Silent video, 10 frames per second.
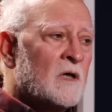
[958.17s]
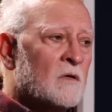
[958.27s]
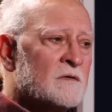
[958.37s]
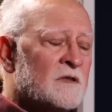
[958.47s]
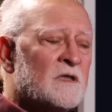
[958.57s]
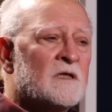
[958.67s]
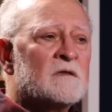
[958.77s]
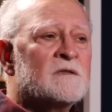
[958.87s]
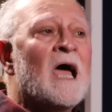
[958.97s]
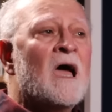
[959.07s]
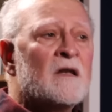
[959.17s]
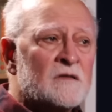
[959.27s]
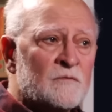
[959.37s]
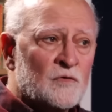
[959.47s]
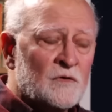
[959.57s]
consider
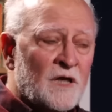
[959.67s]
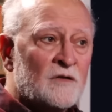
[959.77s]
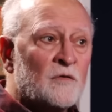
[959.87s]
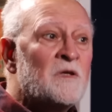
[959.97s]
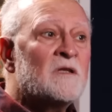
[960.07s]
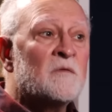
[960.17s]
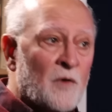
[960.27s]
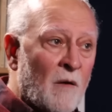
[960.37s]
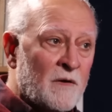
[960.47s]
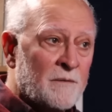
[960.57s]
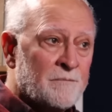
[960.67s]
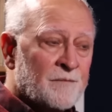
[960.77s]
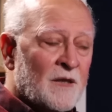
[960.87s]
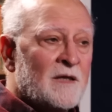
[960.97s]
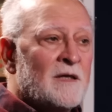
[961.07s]
Zionism today to be the problem.
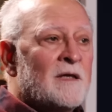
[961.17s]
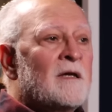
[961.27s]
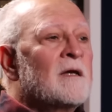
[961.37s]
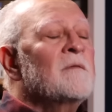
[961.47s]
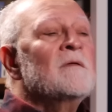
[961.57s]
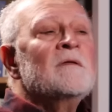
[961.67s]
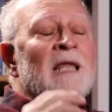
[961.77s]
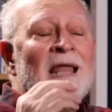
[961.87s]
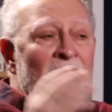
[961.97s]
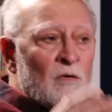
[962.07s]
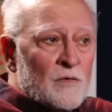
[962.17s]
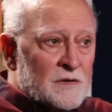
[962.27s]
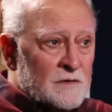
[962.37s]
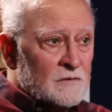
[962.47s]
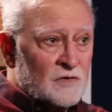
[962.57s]
The
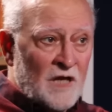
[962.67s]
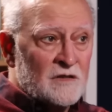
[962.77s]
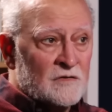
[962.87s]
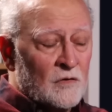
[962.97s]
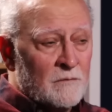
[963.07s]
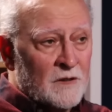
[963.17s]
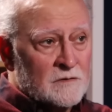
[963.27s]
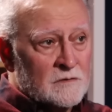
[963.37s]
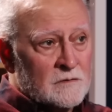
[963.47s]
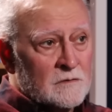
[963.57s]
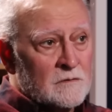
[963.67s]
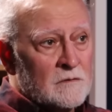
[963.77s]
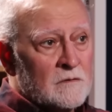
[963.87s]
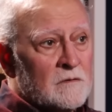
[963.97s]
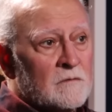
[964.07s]
language changed so much.
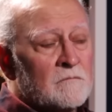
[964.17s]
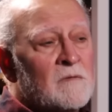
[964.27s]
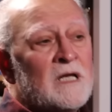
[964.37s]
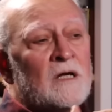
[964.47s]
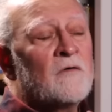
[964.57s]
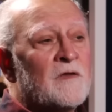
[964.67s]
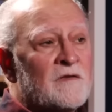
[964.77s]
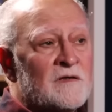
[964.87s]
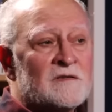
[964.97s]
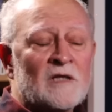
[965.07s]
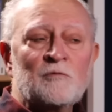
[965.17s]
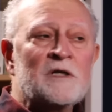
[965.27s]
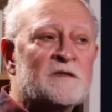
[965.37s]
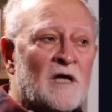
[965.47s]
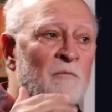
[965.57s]
Many the things that
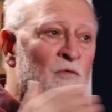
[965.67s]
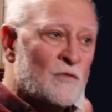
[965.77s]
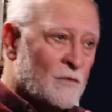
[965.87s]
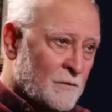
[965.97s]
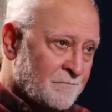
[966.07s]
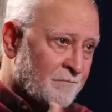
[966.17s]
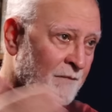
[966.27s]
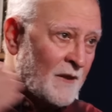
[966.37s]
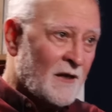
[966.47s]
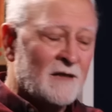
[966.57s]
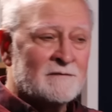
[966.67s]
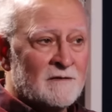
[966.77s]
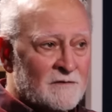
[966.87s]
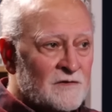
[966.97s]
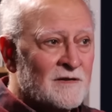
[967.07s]
were taboo
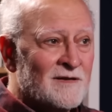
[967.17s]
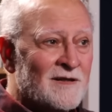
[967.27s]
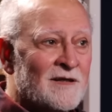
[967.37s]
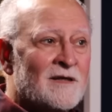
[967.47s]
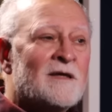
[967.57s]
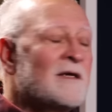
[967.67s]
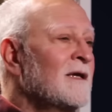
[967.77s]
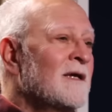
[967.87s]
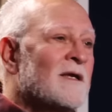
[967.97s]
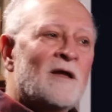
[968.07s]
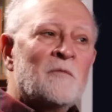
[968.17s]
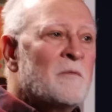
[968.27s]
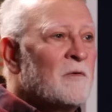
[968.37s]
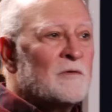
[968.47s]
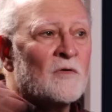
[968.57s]
until recently, now
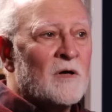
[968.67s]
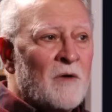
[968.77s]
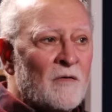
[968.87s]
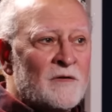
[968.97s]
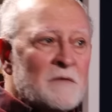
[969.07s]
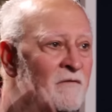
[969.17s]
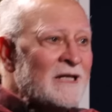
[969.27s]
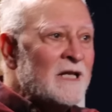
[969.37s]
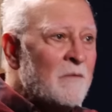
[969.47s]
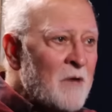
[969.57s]
people talk about them, even in